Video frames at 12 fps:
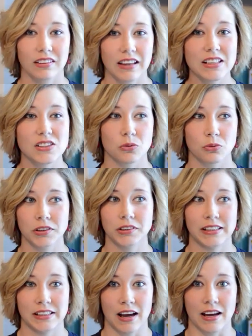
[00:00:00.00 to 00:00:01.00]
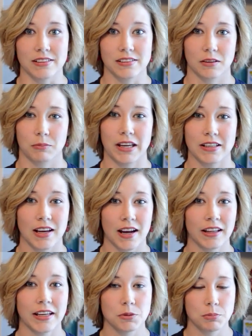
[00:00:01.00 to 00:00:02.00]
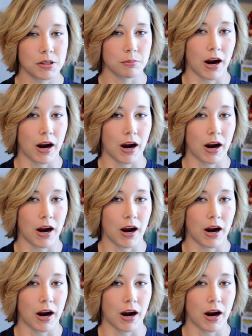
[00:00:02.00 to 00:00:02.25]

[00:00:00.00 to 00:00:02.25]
That's really nice because I like to be the